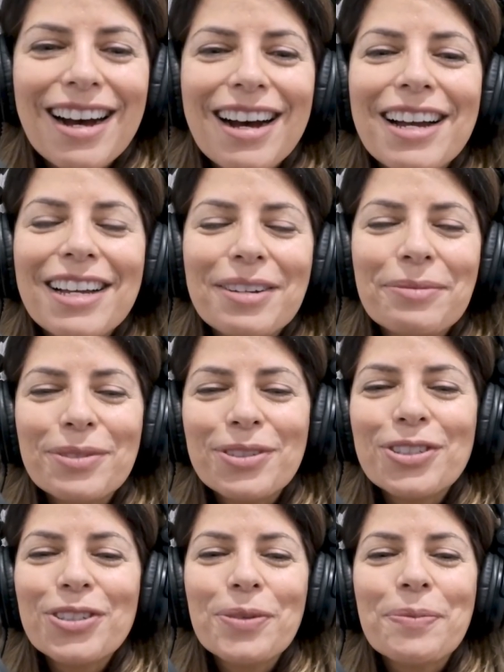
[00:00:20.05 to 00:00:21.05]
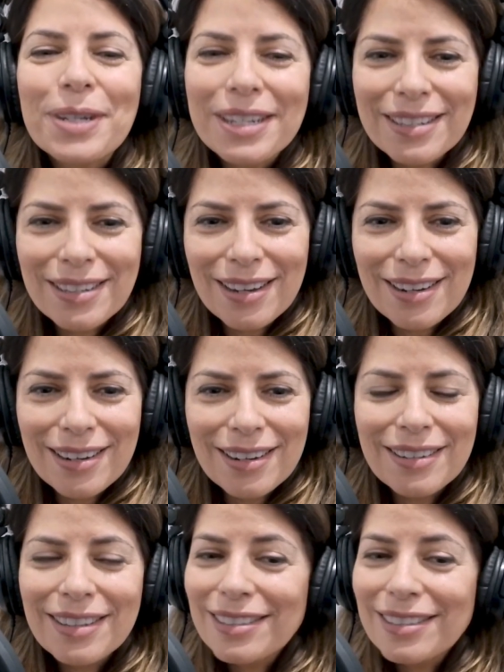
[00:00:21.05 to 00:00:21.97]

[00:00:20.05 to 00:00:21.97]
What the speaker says: I am super excited.